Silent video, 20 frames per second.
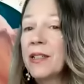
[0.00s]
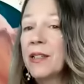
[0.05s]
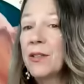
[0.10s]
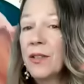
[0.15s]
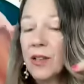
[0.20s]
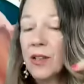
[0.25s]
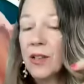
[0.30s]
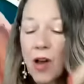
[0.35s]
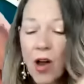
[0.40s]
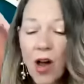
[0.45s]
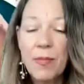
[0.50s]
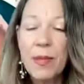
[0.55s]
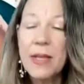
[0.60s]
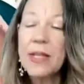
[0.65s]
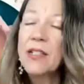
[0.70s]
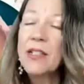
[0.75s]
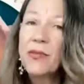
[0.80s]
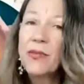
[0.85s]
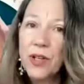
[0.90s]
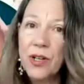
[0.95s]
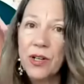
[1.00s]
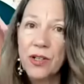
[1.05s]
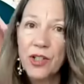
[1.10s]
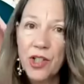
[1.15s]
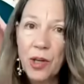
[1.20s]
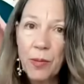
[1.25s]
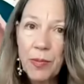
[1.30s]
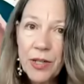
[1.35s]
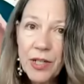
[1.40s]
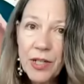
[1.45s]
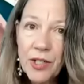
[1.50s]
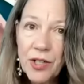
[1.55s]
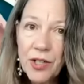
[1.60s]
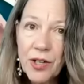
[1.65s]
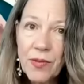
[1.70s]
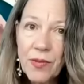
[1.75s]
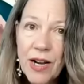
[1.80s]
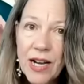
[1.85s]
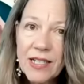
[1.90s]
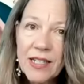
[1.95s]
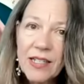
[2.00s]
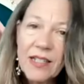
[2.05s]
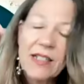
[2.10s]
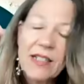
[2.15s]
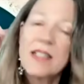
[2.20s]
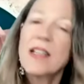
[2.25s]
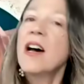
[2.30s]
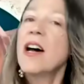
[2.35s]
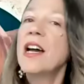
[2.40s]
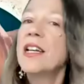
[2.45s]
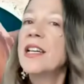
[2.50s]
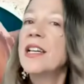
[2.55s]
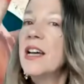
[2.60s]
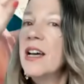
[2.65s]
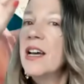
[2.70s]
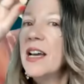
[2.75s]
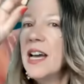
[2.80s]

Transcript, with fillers: to the comments for your jumping to your rising sign.